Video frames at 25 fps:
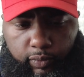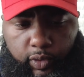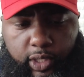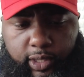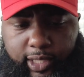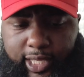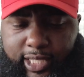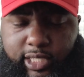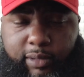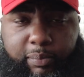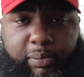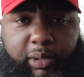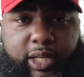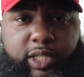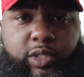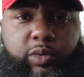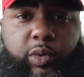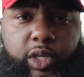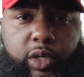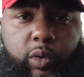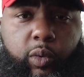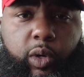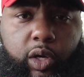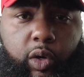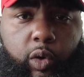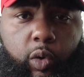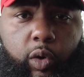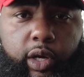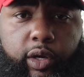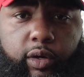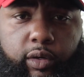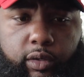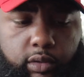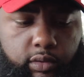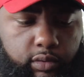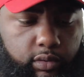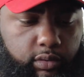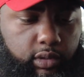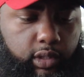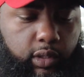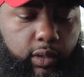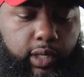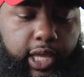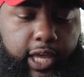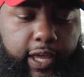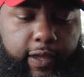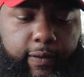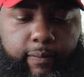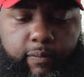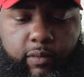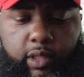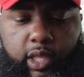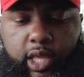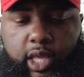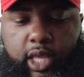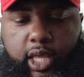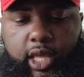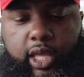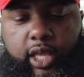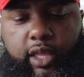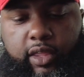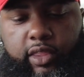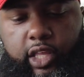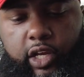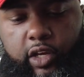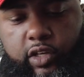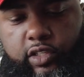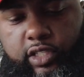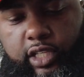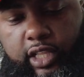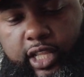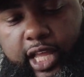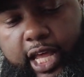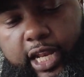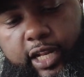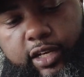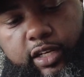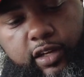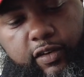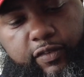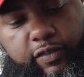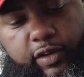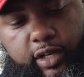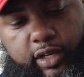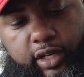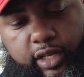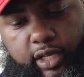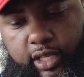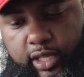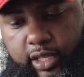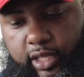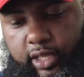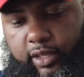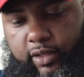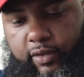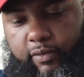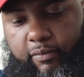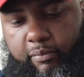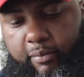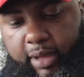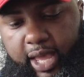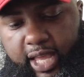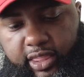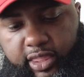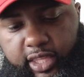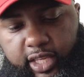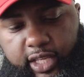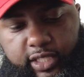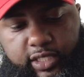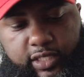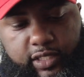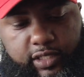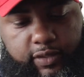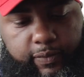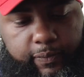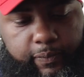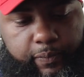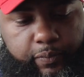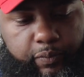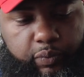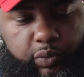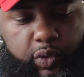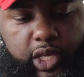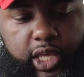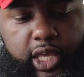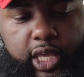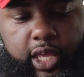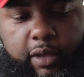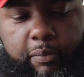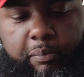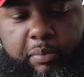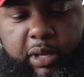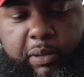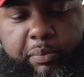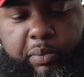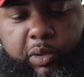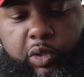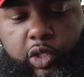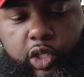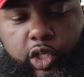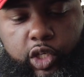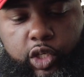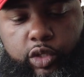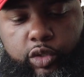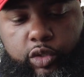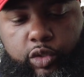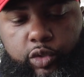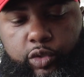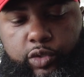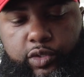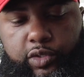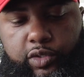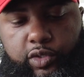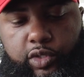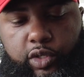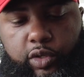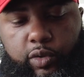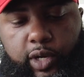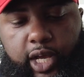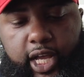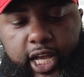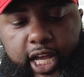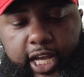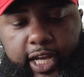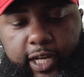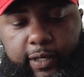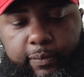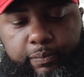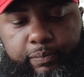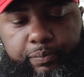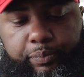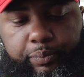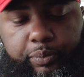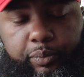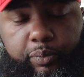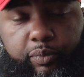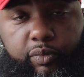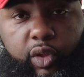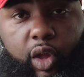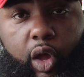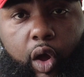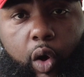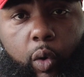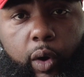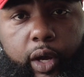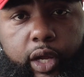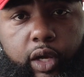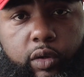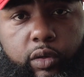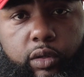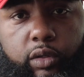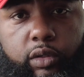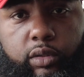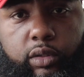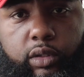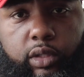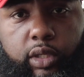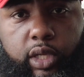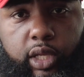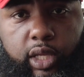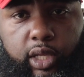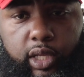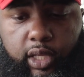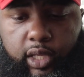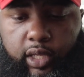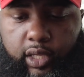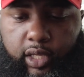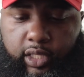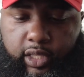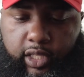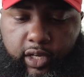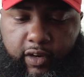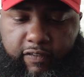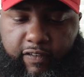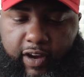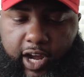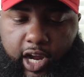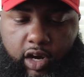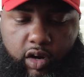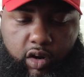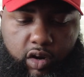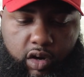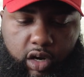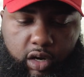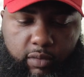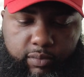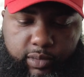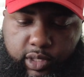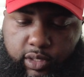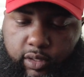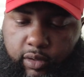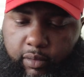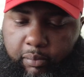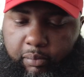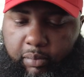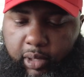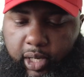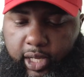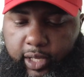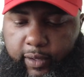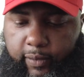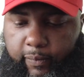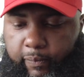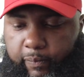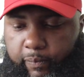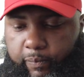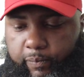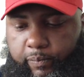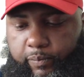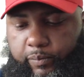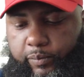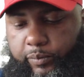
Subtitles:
that's a place where you want to oil, okay? There's a lot of different methods people use to oil their firearms, but